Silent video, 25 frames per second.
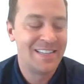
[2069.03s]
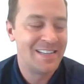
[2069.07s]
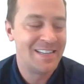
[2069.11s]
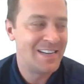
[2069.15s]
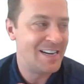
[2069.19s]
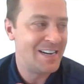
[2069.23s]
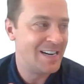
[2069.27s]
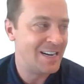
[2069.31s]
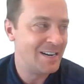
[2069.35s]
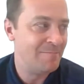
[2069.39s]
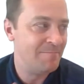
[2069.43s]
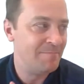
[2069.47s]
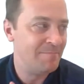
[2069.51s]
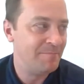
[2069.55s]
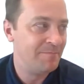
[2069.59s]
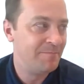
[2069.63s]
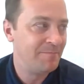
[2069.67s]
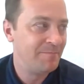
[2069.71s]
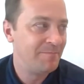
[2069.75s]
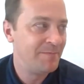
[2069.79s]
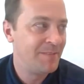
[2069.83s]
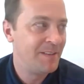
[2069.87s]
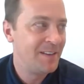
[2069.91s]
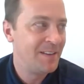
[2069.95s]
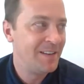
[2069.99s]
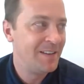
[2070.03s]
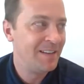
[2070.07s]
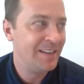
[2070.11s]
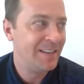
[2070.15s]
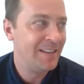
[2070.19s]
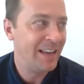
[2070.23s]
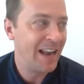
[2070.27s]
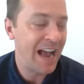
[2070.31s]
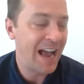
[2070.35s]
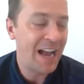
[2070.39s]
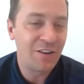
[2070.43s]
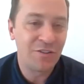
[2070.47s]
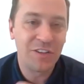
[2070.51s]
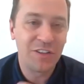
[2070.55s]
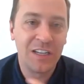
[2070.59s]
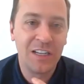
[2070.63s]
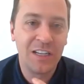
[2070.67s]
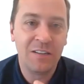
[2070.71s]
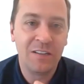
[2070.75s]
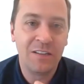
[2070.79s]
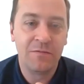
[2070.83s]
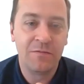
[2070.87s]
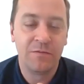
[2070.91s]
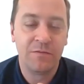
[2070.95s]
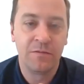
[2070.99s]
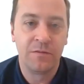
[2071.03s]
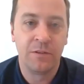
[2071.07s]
It actually,